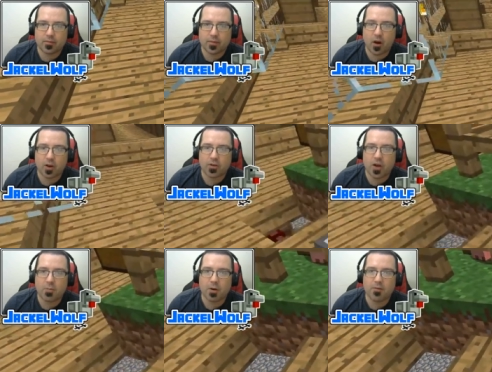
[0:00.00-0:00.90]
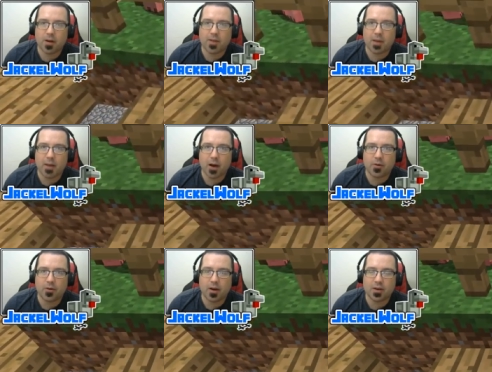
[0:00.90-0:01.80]
on top of uh, that
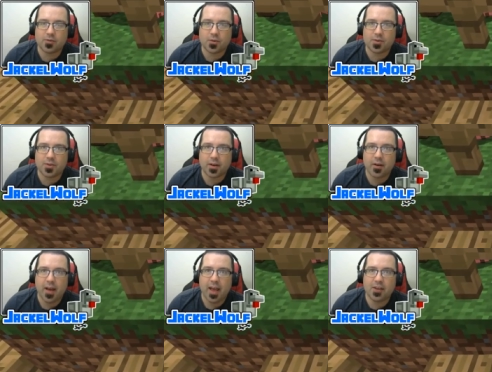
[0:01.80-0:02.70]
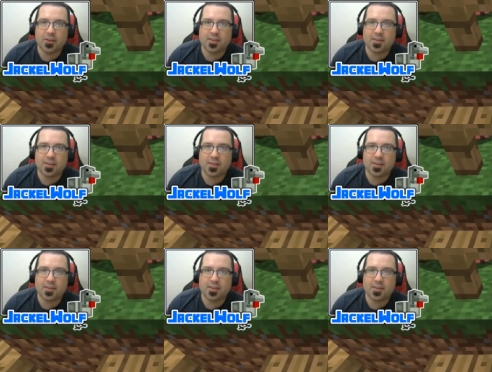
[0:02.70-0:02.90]
power uh, source there. As you